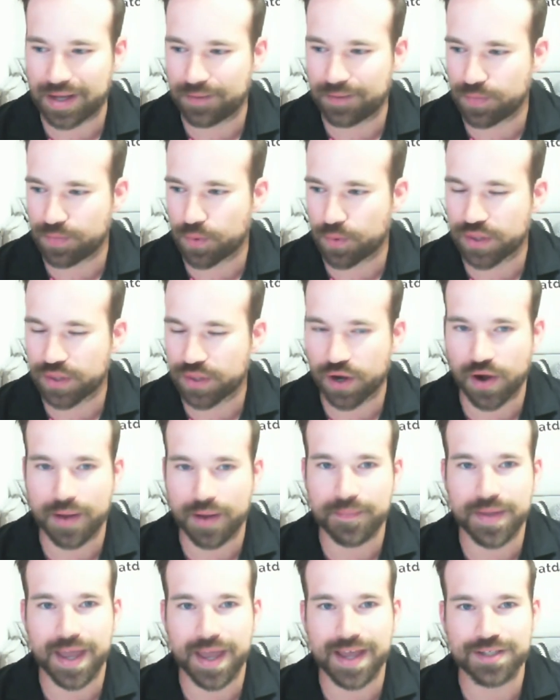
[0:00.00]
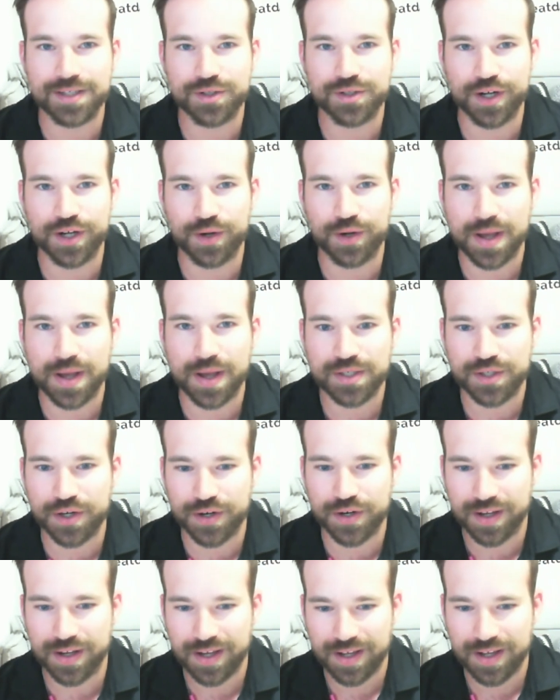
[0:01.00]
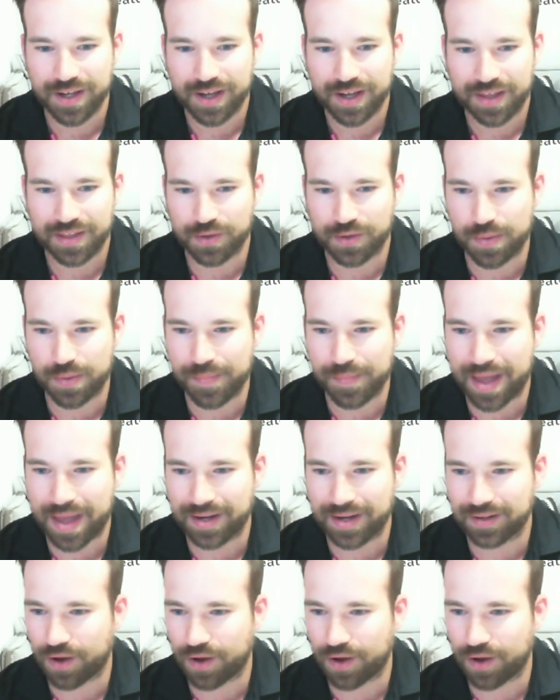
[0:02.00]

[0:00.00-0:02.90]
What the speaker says: We both did our MBAs at Trinity Western. I think we met